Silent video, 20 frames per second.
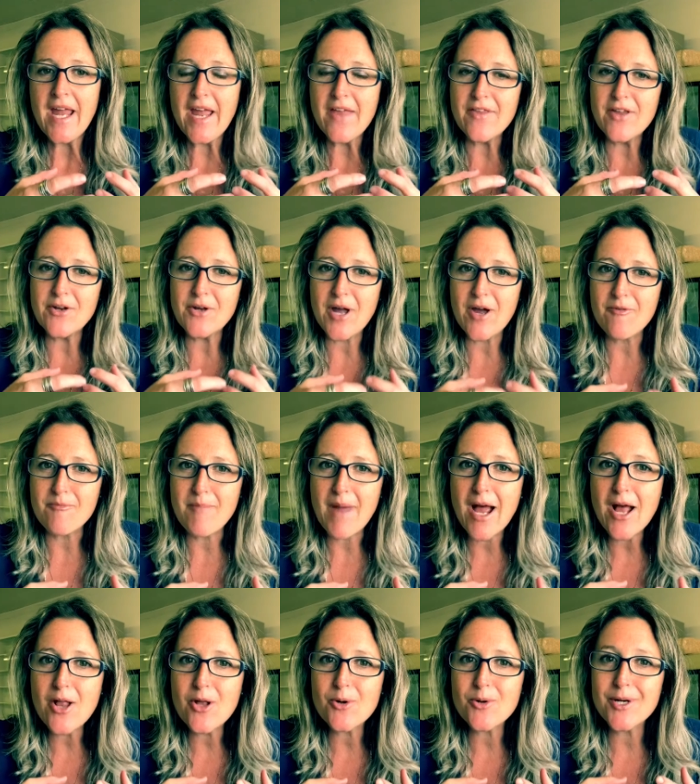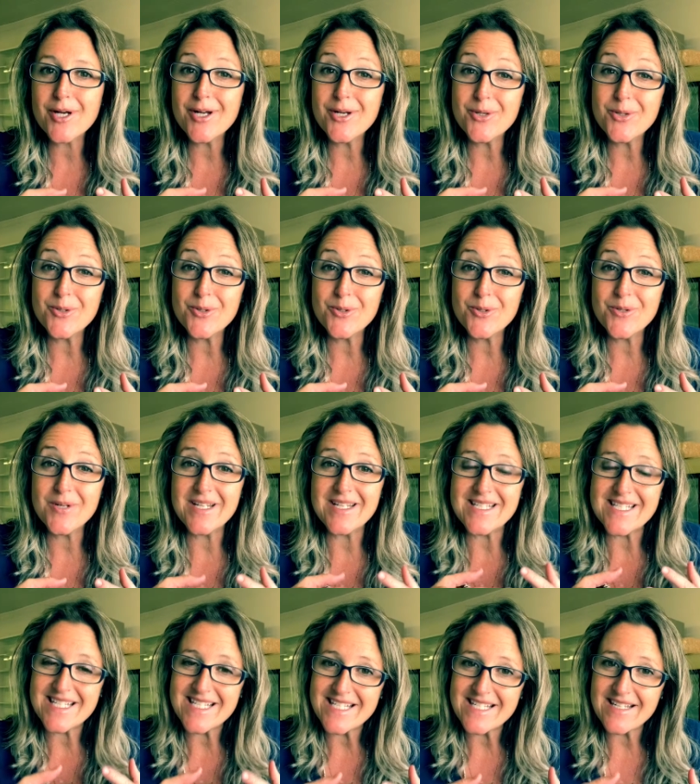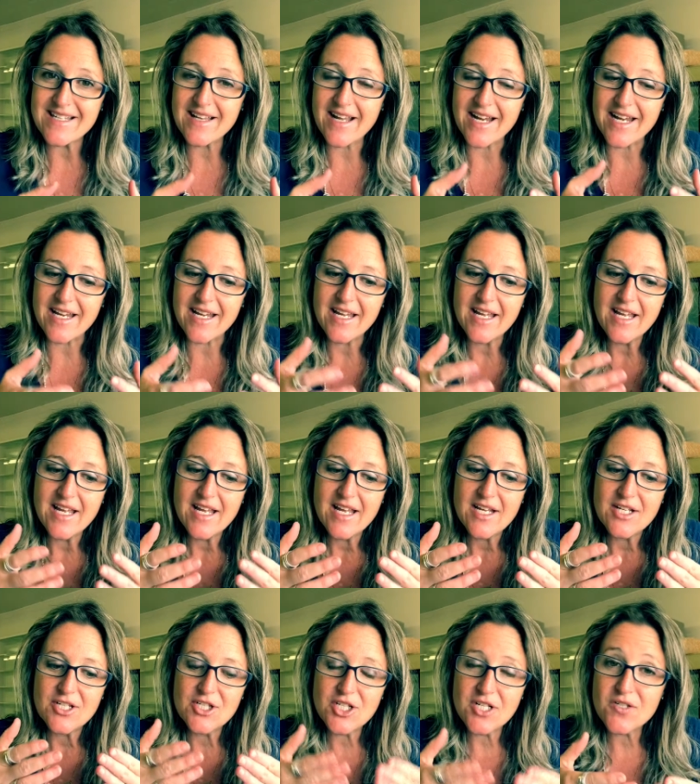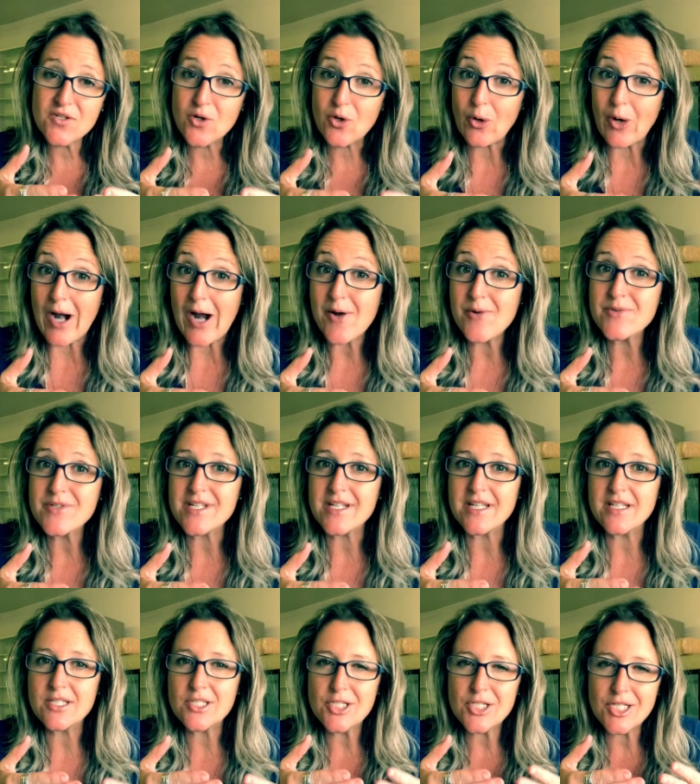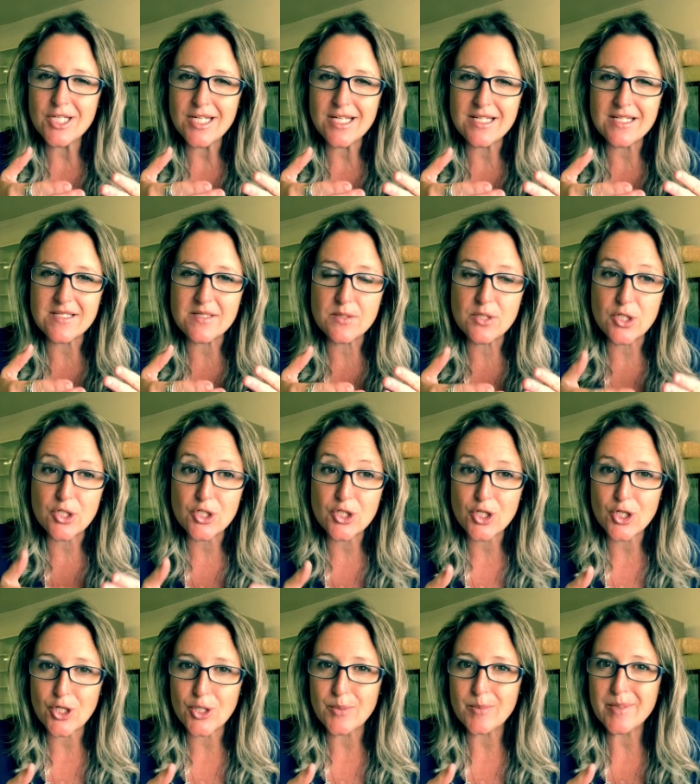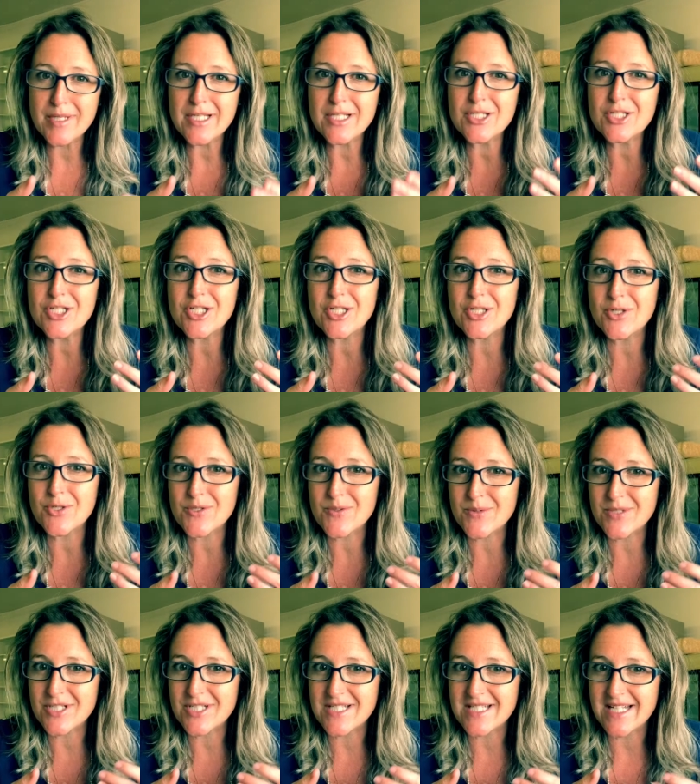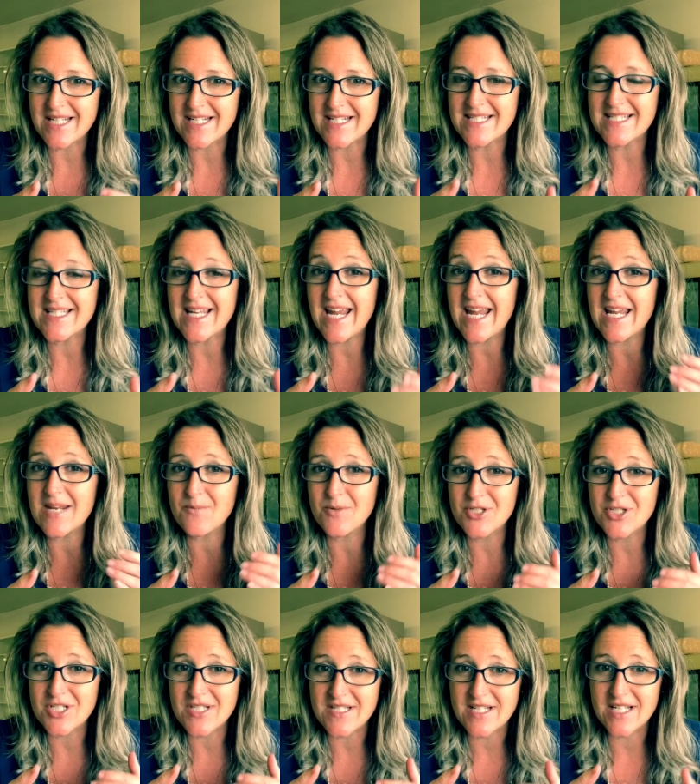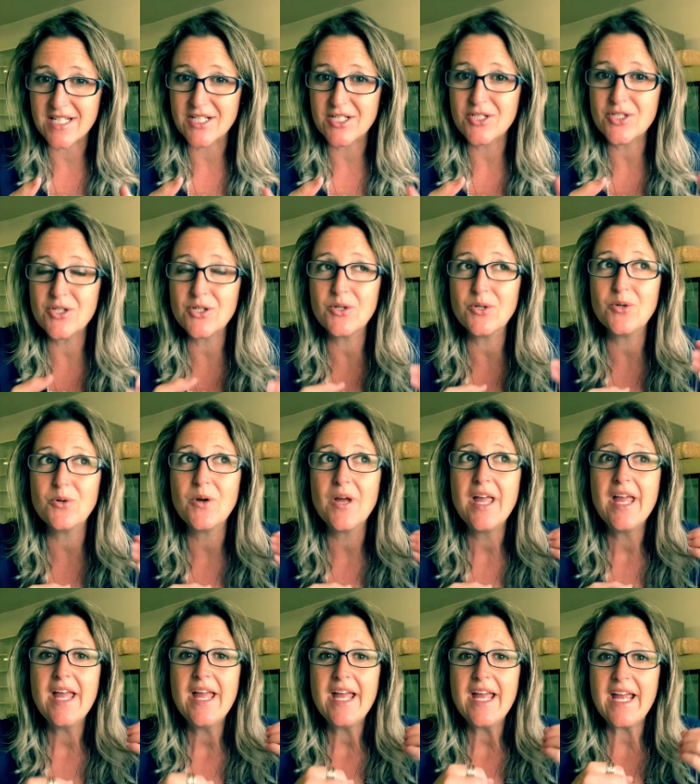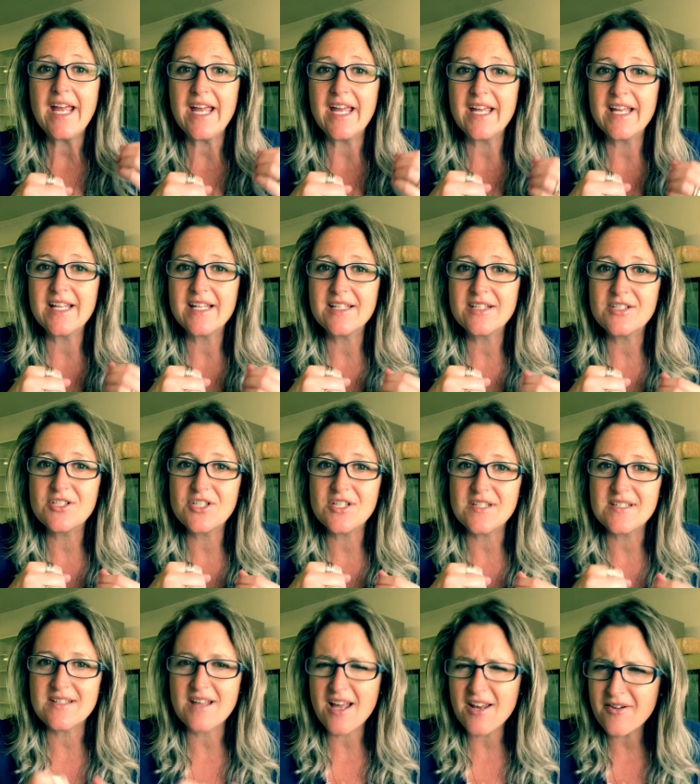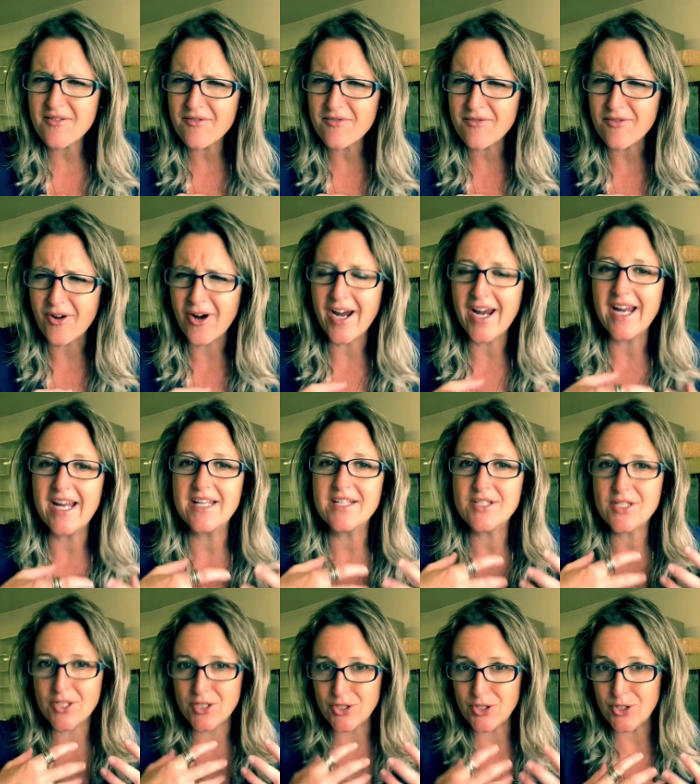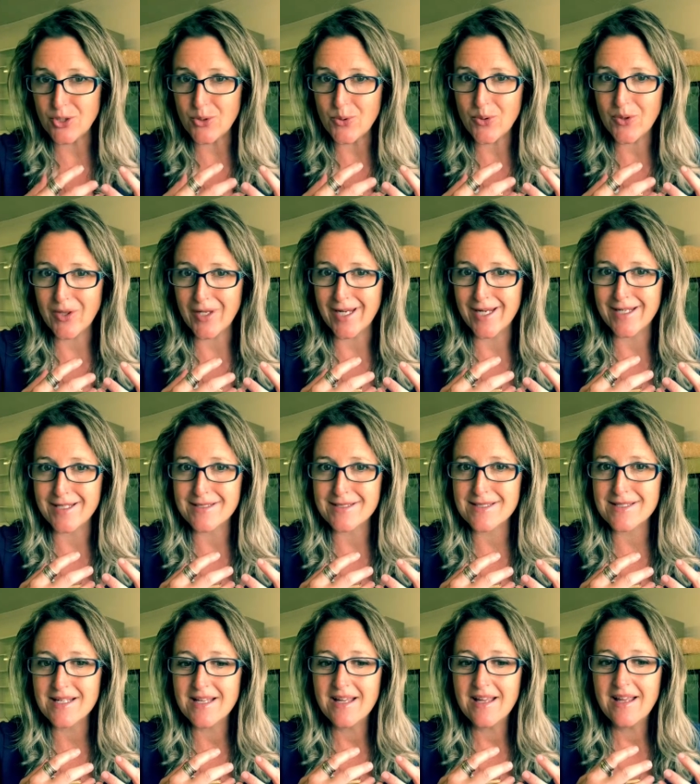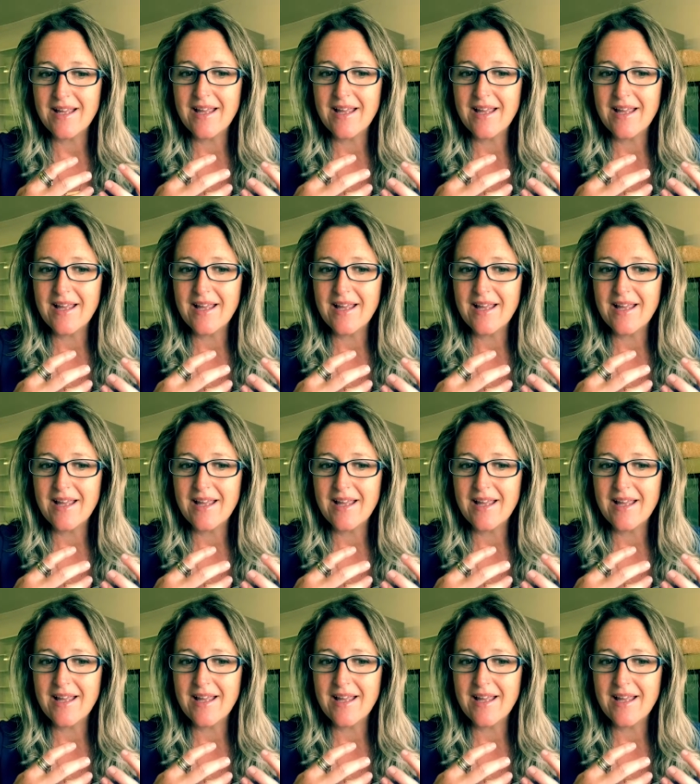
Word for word: and then you have mallory who is like she's grounded. She is determined. She knows what she's going to say and what she's going to do. And she's not afraid to do things.